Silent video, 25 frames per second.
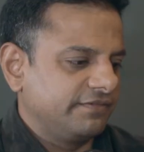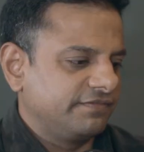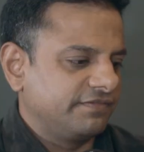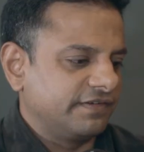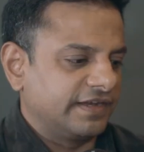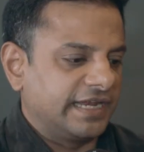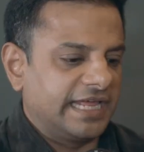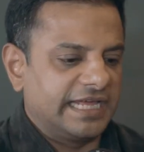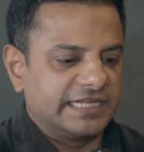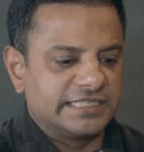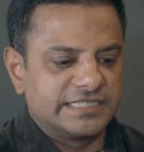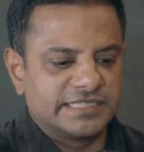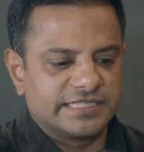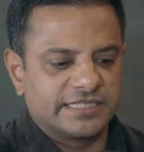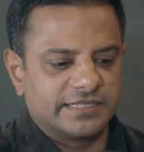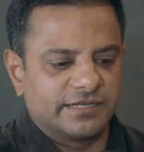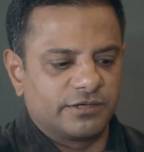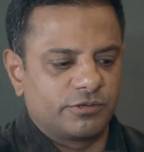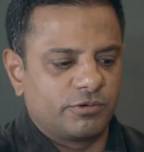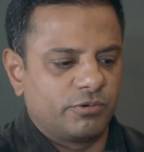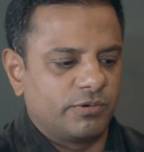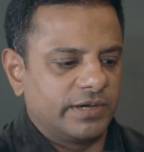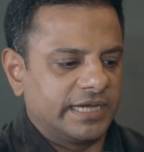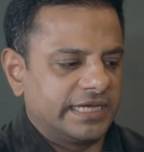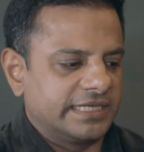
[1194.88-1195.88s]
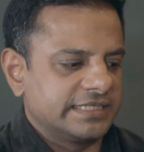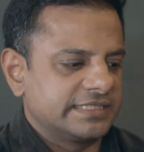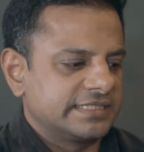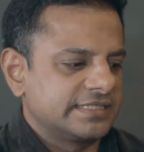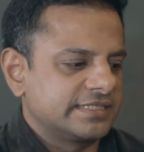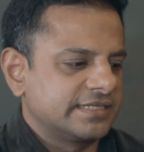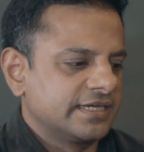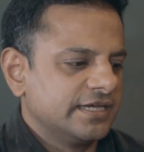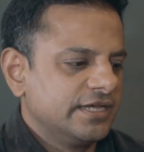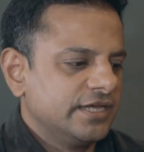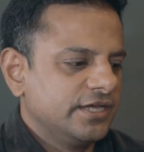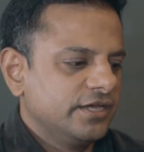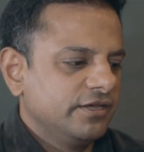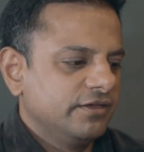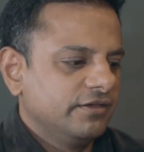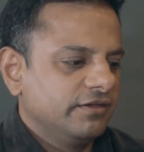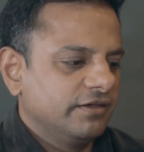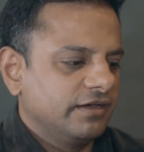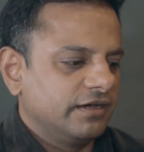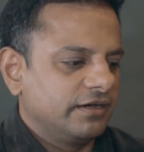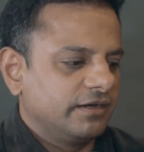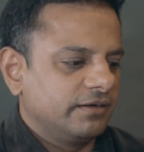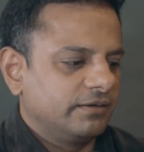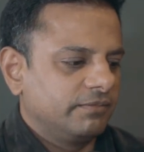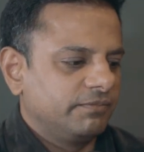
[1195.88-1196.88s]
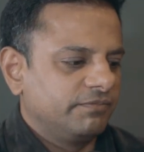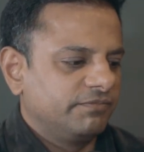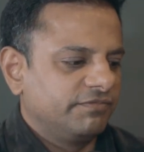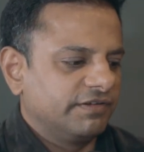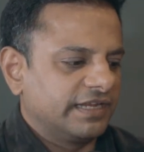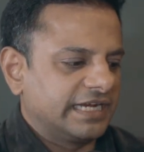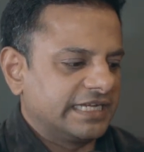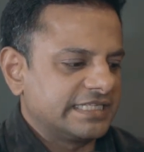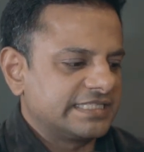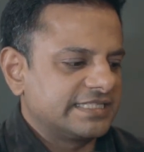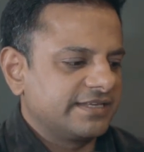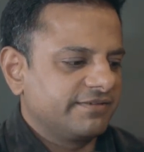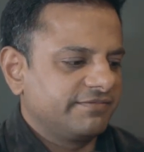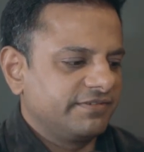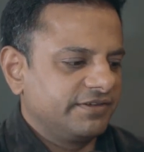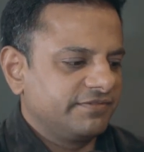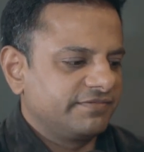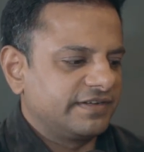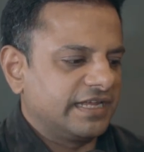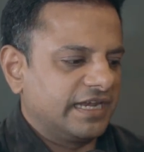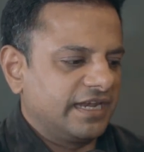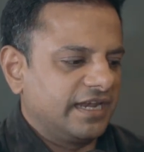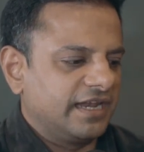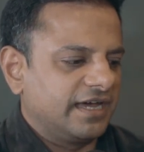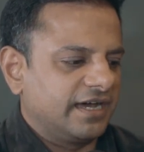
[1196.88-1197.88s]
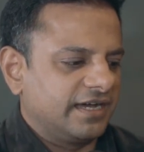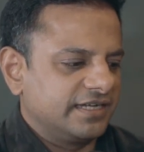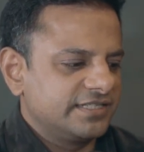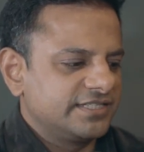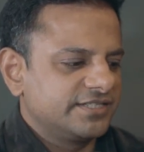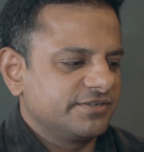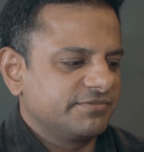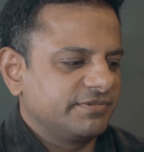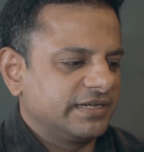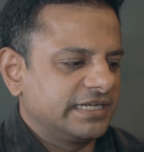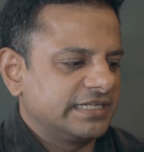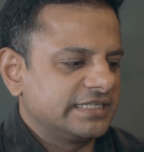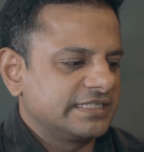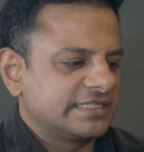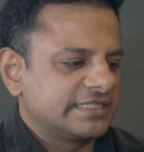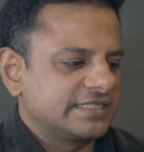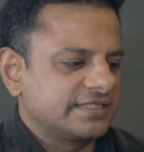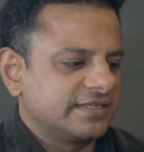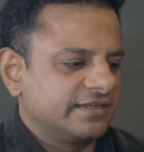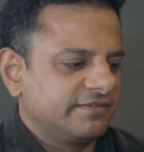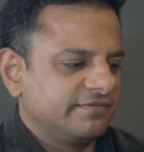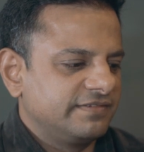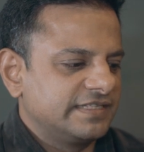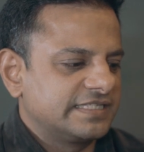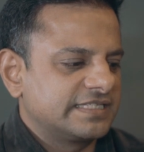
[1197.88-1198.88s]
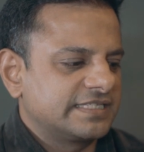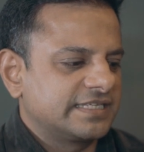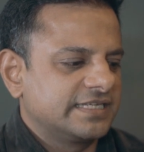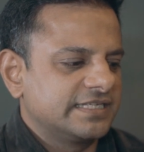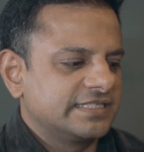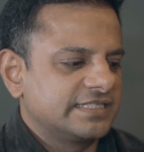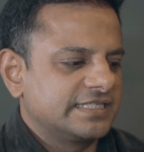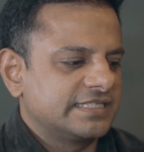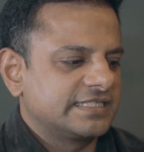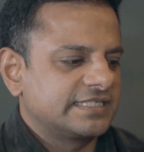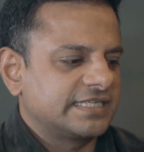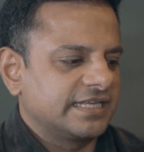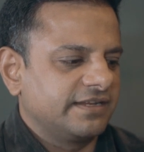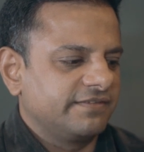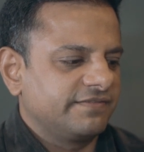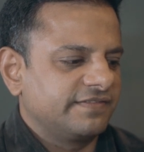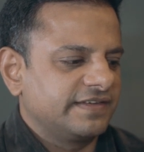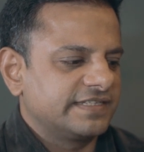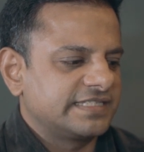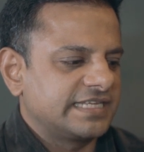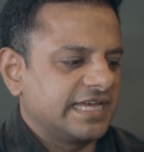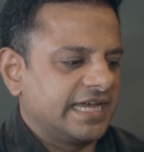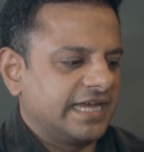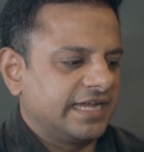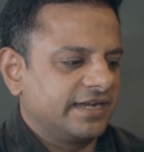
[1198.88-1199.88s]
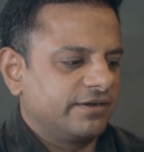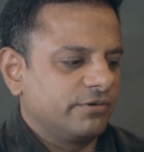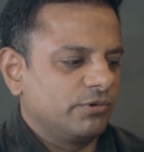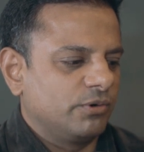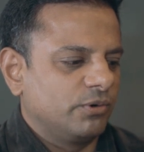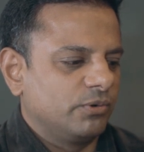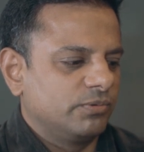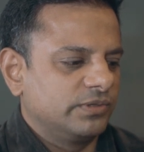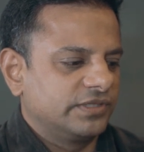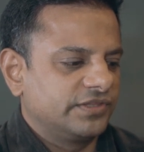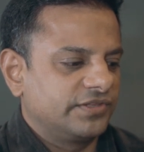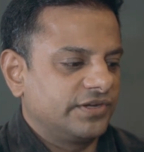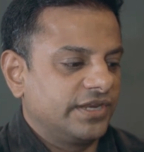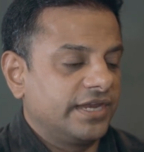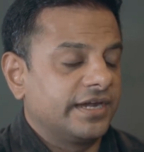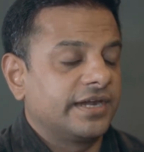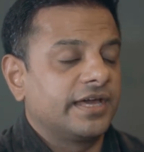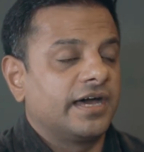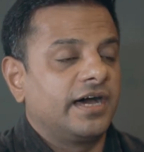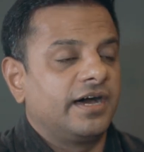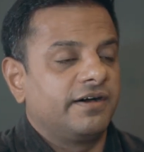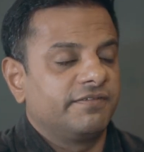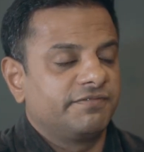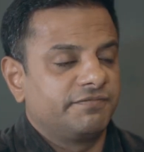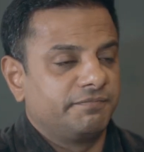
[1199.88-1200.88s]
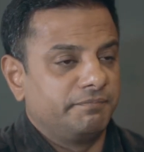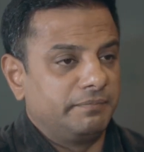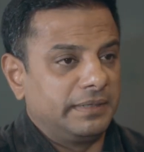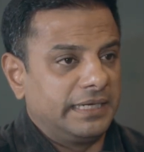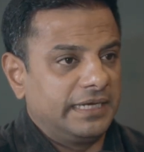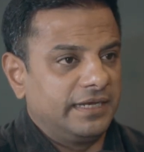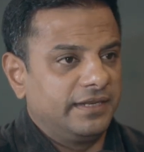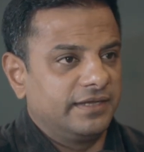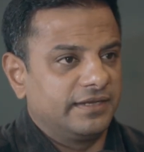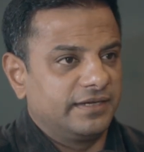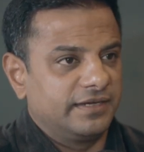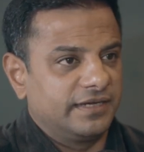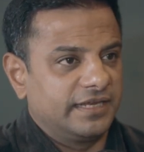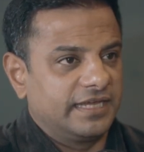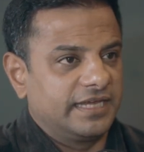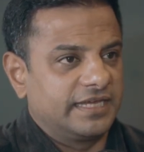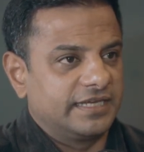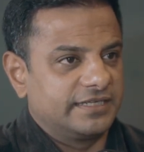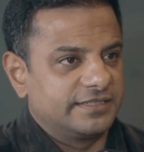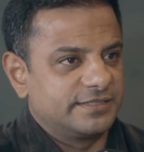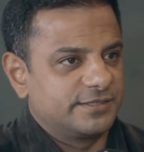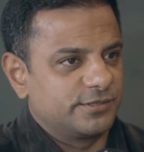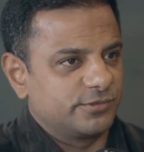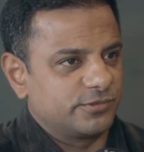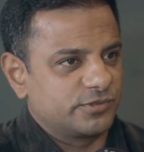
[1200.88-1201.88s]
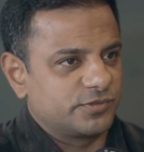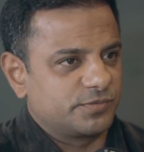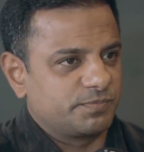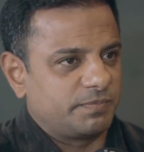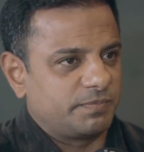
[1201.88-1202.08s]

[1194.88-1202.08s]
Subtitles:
financial quest. When I say we've done large events, WizKids itself has had over 3.5 million kids who's